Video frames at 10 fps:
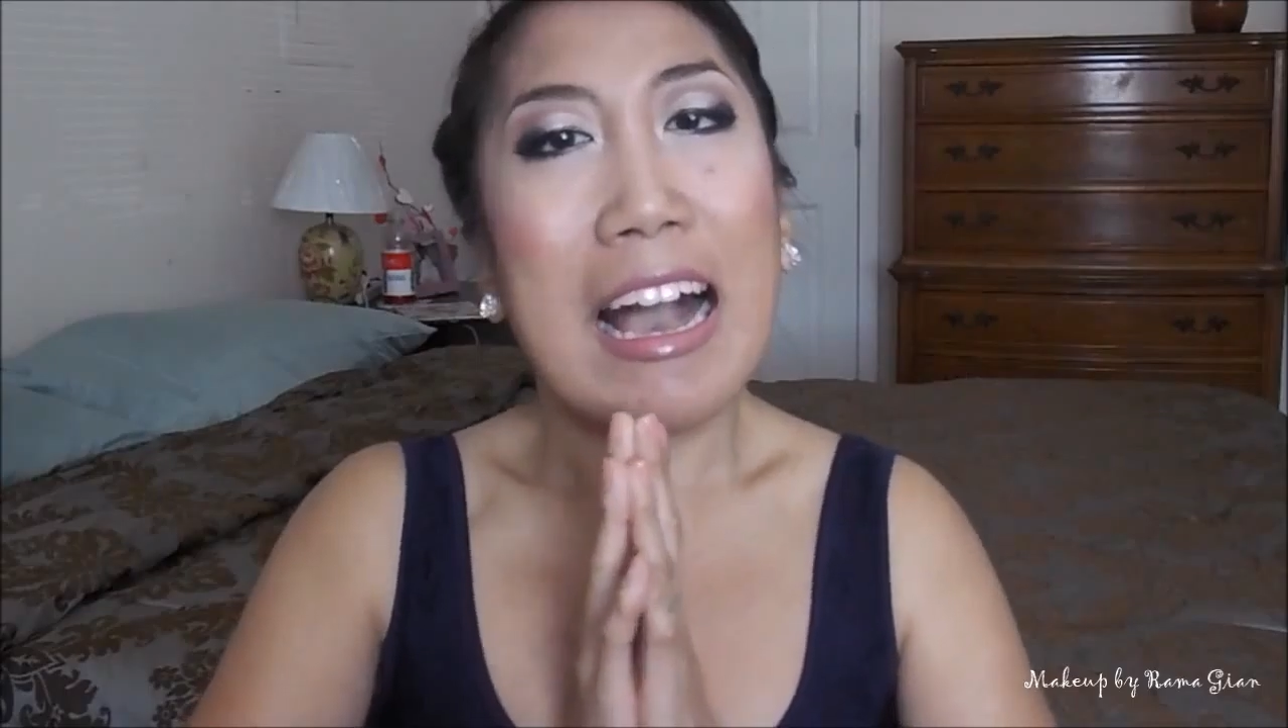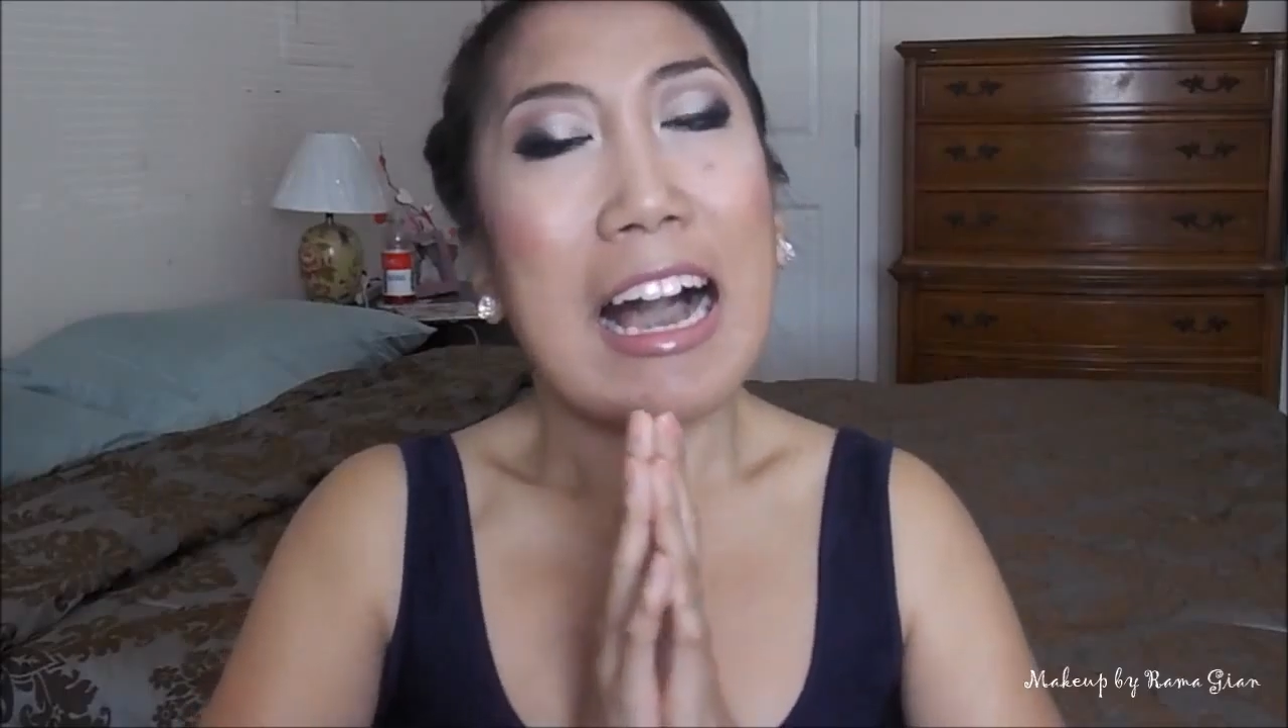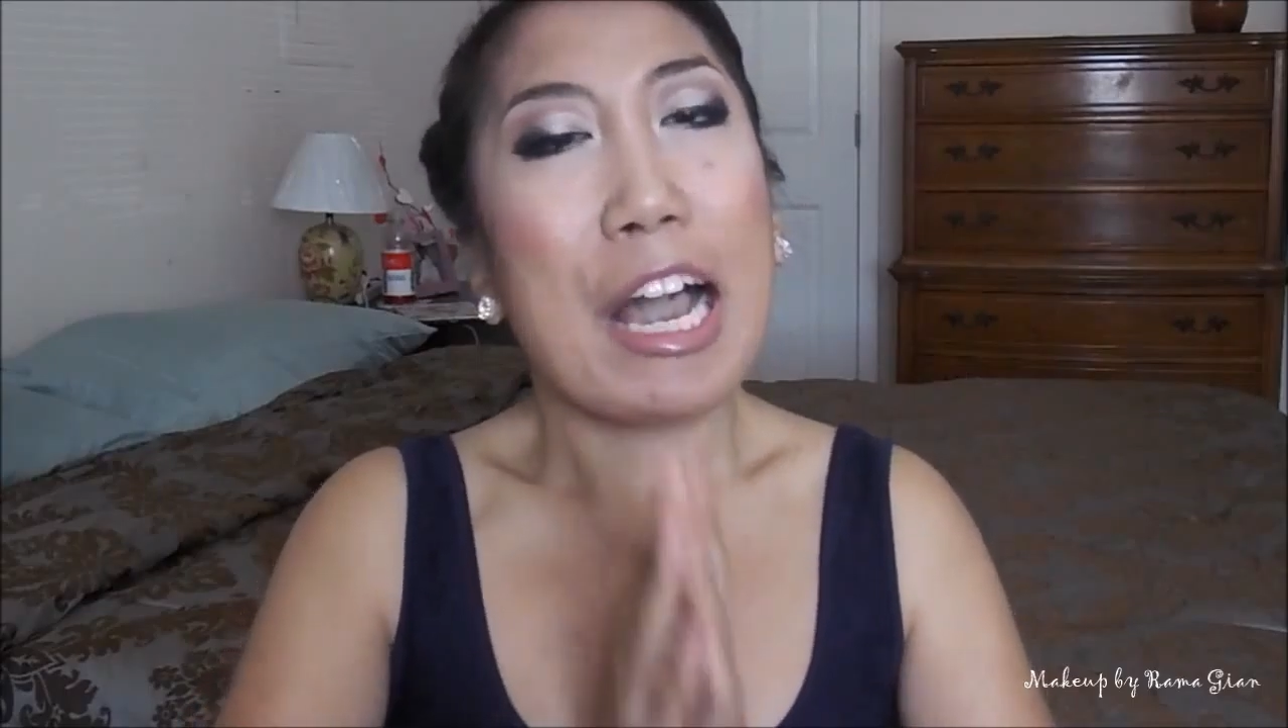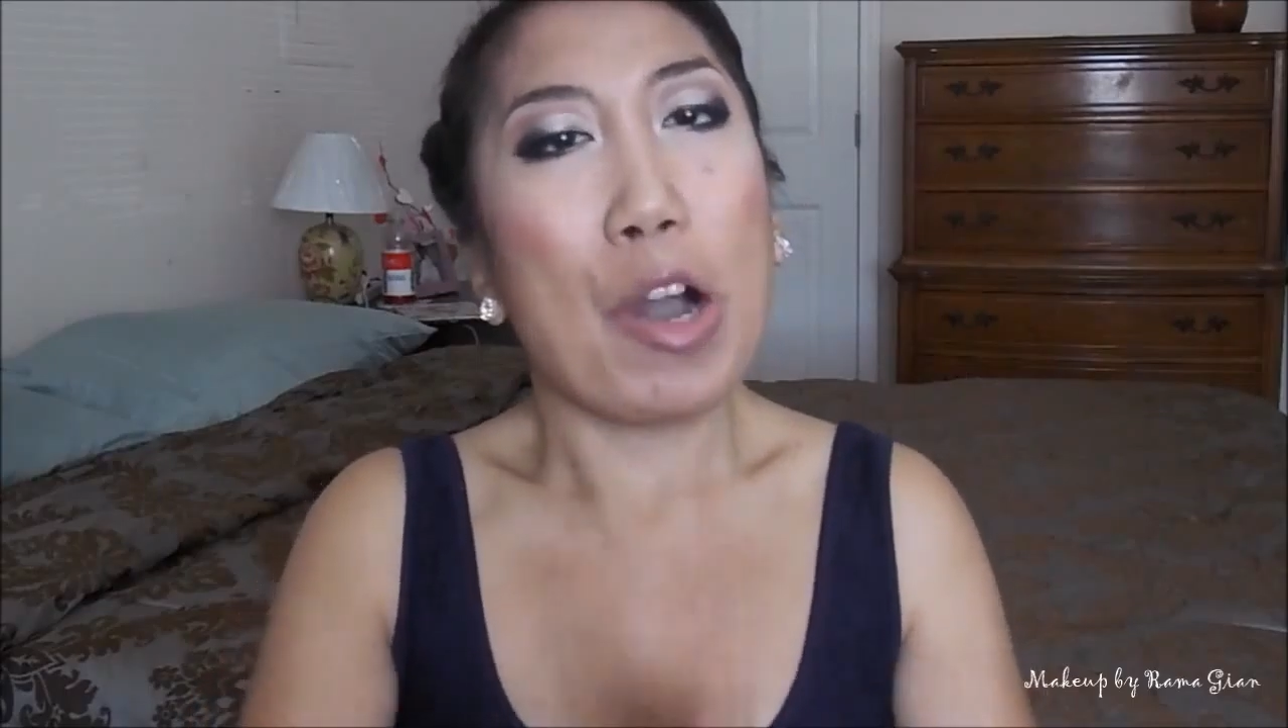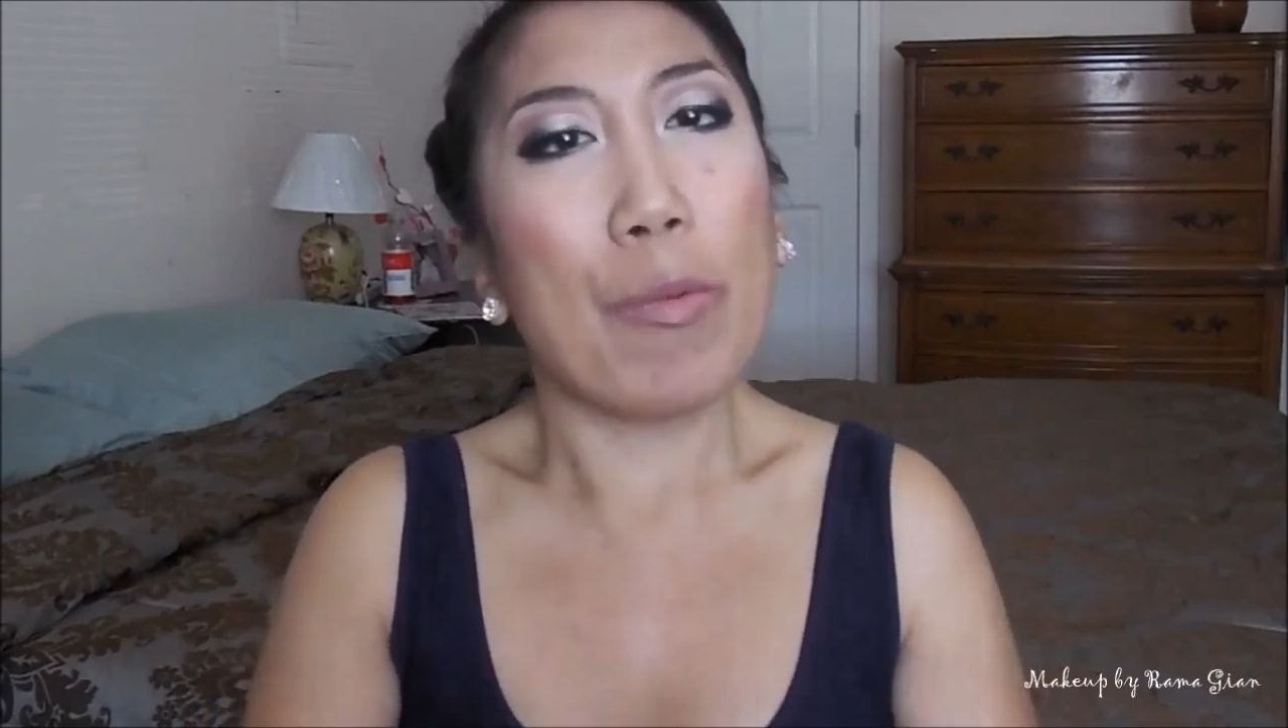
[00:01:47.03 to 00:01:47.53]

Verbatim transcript: I hope